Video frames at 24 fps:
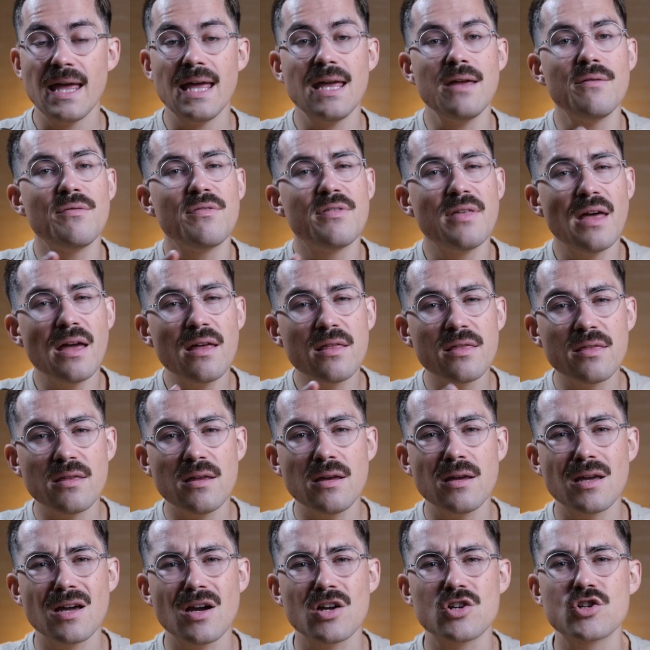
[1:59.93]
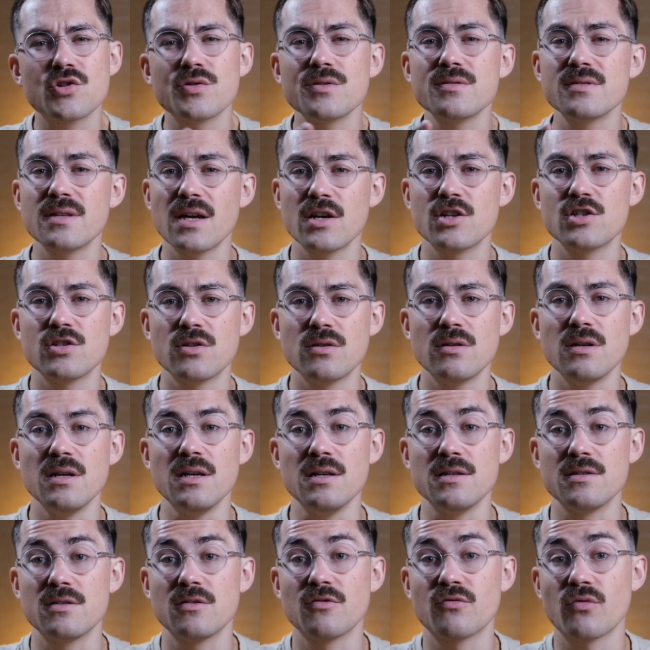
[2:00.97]
if they think a transaction
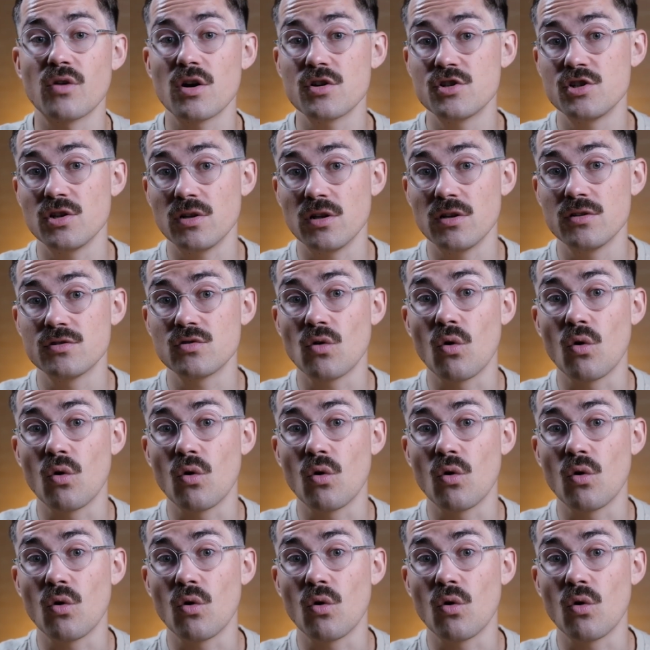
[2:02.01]
is fraudulent